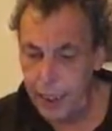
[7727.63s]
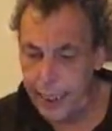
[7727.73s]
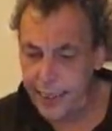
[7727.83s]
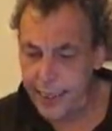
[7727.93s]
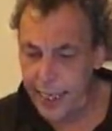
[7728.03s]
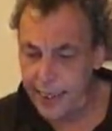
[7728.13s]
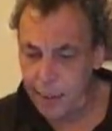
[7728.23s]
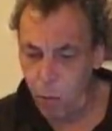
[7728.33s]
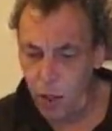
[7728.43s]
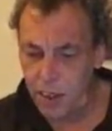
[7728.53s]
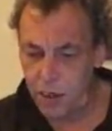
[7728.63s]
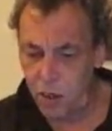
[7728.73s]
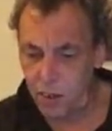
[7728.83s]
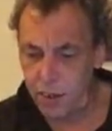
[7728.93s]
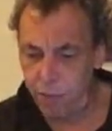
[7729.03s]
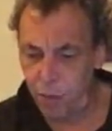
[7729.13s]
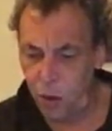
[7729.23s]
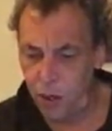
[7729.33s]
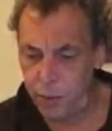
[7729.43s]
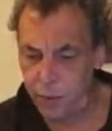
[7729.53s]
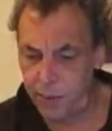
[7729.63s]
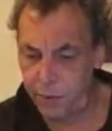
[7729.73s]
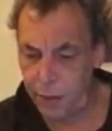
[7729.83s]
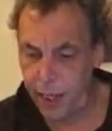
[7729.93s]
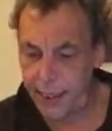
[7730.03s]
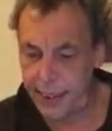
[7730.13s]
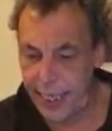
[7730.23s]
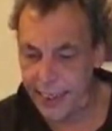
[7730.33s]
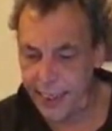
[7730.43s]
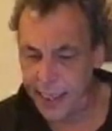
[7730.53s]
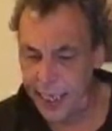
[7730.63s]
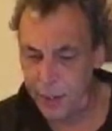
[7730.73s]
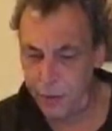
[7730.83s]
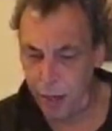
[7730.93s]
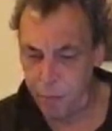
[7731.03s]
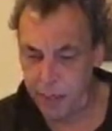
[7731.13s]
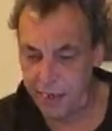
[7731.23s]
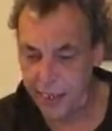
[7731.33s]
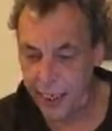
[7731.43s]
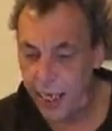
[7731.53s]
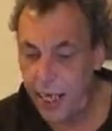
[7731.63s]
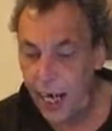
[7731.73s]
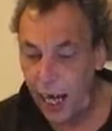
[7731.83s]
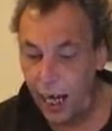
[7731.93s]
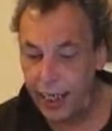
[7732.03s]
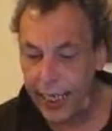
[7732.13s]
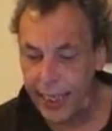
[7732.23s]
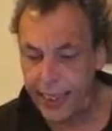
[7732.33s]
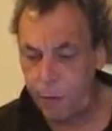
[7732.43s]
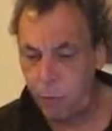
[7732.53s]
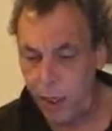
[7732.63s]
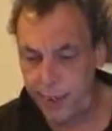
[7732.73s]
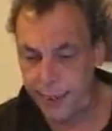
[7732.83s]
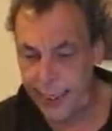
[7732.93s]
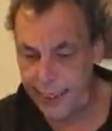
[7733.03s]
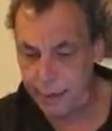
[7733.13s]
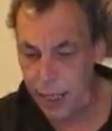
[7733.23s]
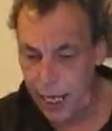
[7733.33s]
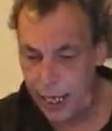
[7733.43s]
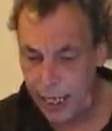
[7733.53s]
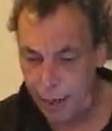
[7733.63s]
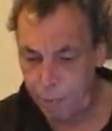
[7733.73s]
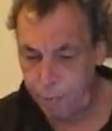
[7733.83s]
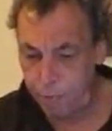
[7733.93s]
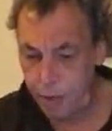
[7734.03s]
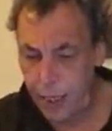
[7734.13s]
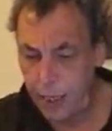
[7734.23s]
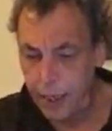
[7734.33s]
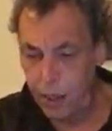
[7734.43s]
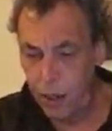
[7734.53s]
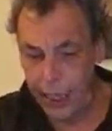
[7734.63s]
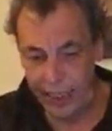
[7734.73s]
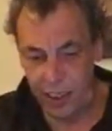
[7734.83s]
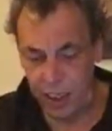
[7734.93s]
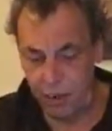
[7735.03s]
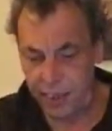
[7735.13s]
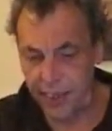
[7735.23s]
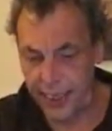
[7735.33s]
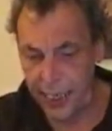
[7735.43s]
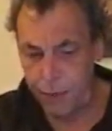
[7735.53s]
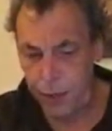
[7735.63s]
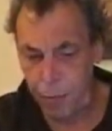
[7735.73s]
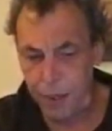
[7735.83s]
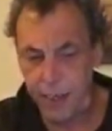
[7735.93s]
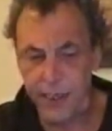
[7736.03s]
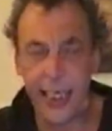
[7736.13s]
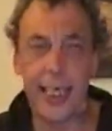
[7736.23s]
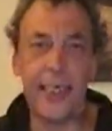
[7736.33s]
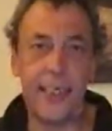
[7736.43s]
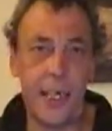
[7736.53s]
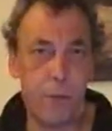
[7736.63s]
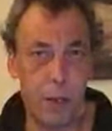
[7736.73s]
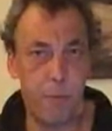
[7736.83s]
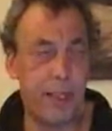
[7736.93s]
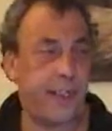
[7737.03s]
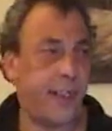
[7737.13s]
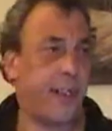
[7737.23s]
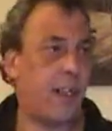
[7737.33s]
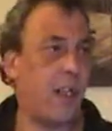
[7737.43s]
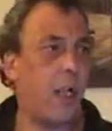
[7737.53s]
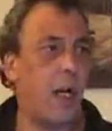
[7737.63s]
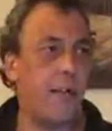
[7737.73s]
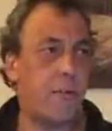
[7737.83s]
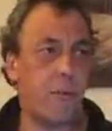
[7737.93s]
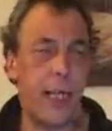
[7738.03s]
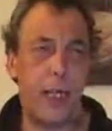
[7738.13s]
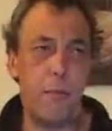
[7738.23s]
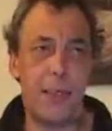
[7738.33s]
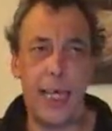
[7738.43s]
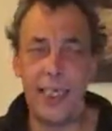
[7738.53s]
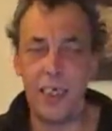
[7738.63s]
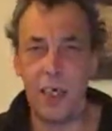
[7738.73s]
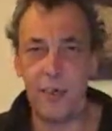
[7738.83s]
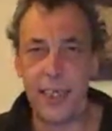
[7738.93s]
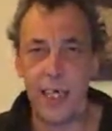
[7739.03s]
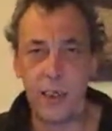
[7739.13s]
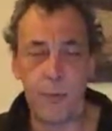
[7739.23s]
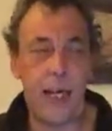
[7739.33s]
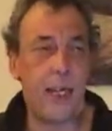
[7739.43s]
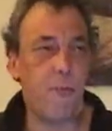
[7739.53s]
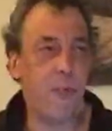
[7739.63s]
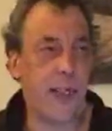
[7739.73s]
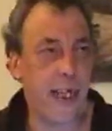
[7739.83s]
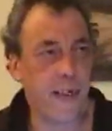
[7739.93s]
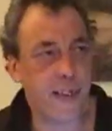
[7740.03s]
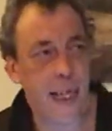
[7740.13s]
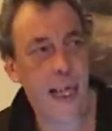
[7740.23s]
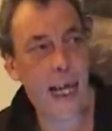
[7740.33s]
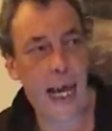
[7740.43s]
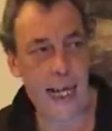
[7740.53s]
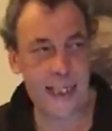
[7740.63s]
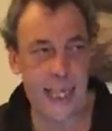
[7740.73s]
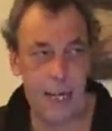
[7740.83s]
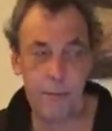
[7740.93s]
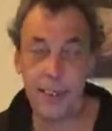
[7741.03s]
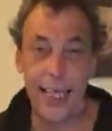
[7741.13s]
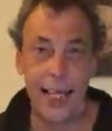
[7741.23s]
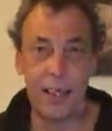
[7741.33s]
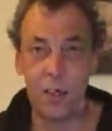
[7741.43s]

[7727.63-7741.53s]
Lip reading: Liz says, so what's caused the 400 strikes? Is it the intro music? Yes, it was, Liz. It's used as the intro music, it's the intro music to the live streams, it's used elsewhere in videos, and yeah, it was that